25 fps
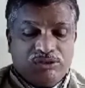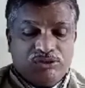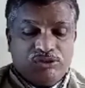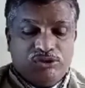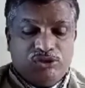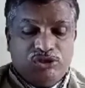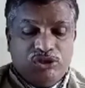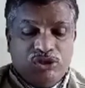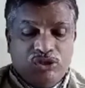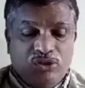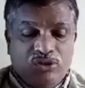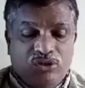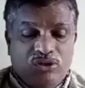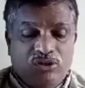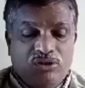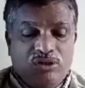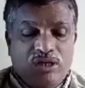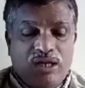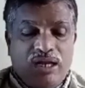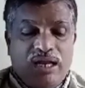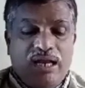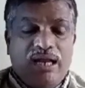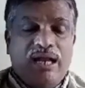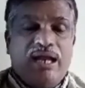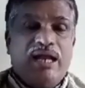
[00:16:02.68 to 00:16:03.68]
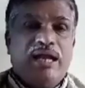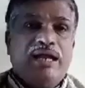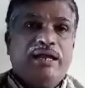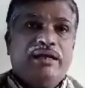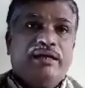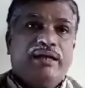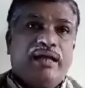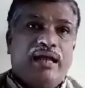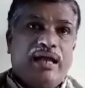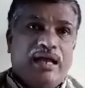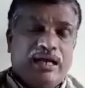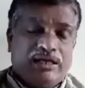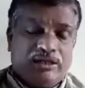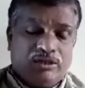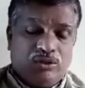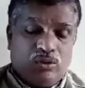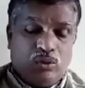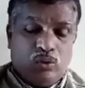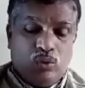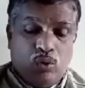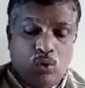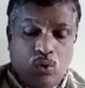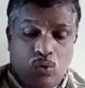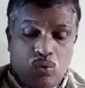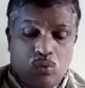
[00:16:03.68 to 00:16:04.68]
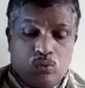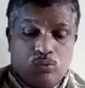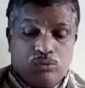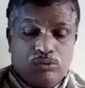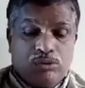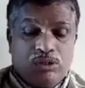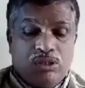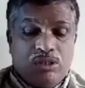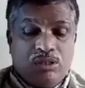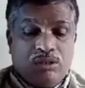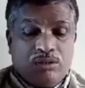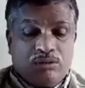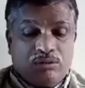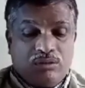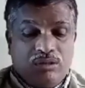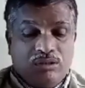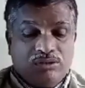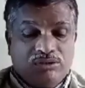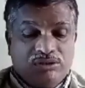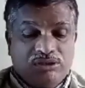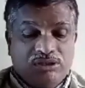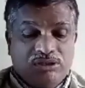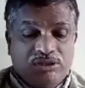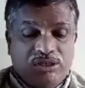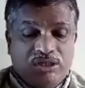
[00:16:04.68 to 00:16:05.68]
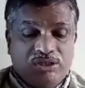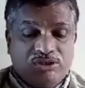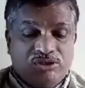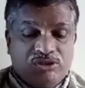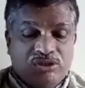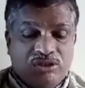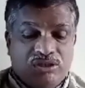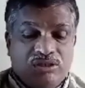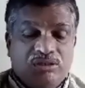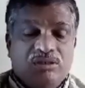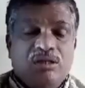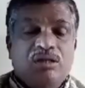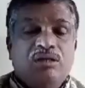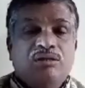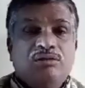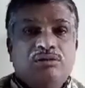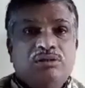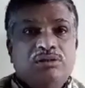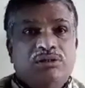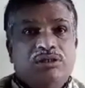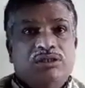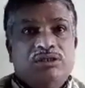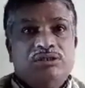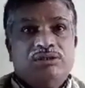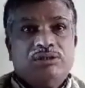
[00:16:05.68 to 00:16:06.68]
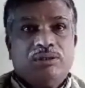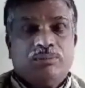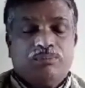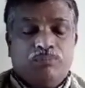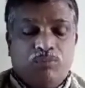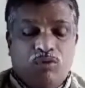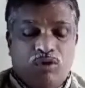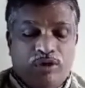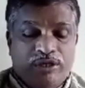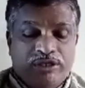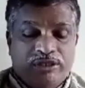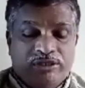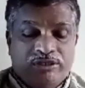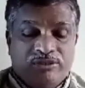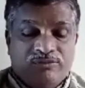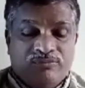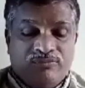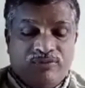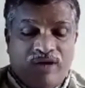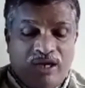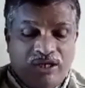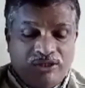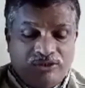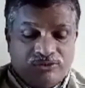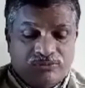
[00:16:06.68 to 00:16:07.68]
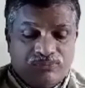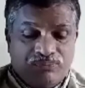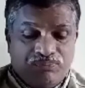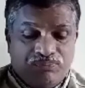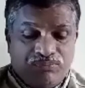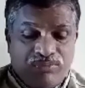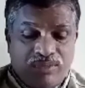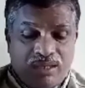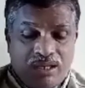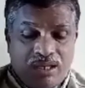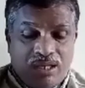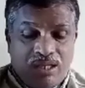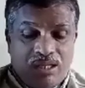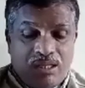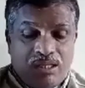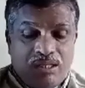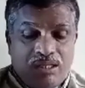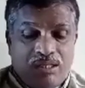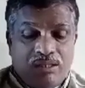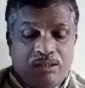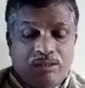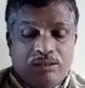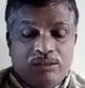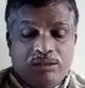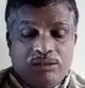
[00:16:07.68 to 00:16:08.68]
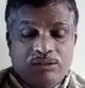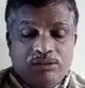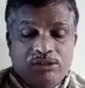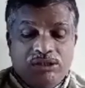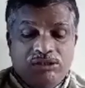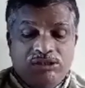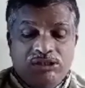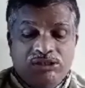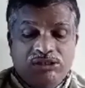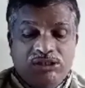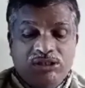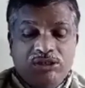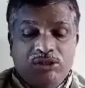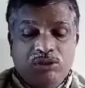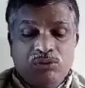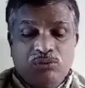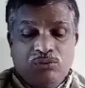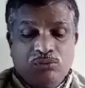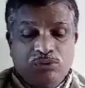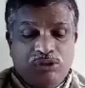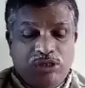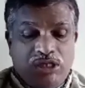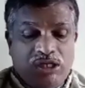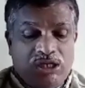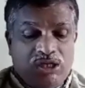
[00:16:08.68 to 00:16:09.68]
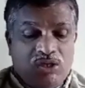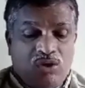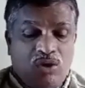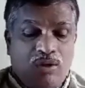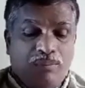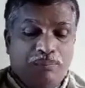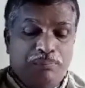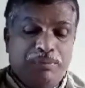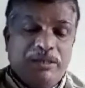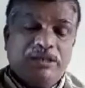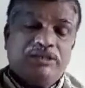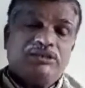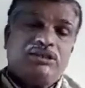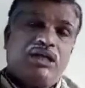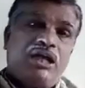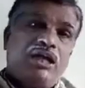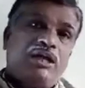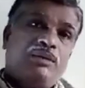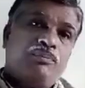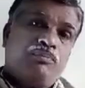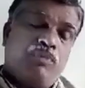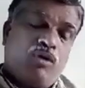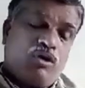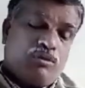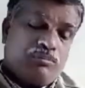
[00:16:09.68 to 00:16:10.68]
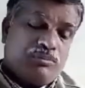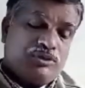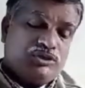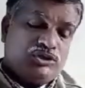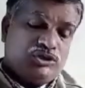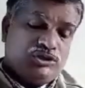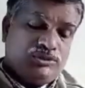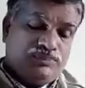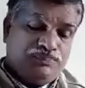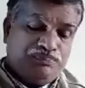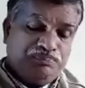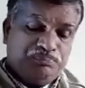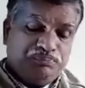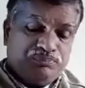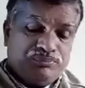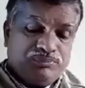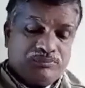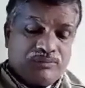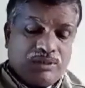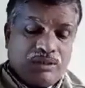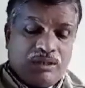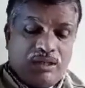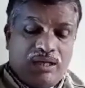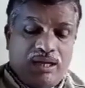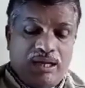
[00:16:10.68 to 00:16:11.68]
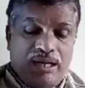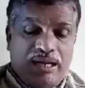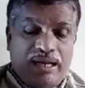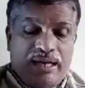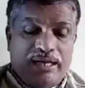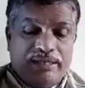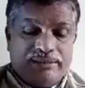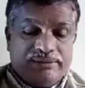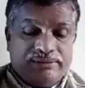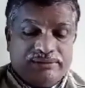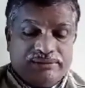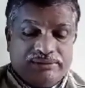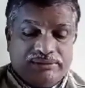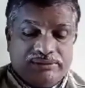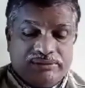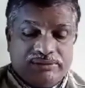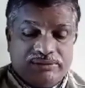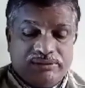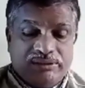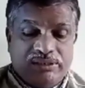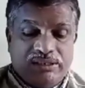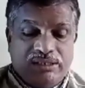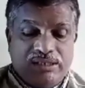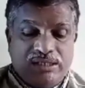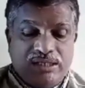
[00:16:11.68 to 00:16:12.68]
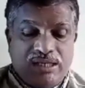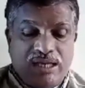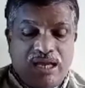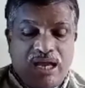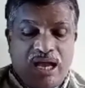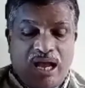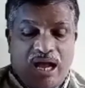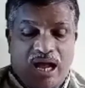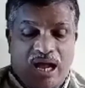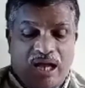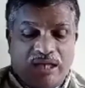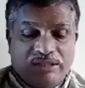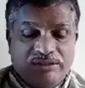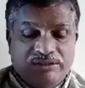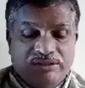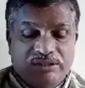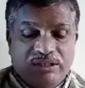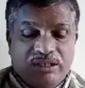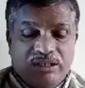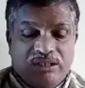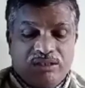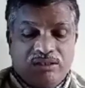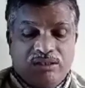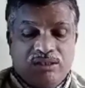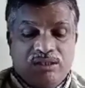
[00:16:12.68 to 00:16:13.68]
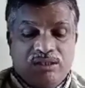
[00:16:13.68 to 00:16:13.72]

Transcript: 0, and at low concentration it is 0.5. This is due to the complex ion formation at the higher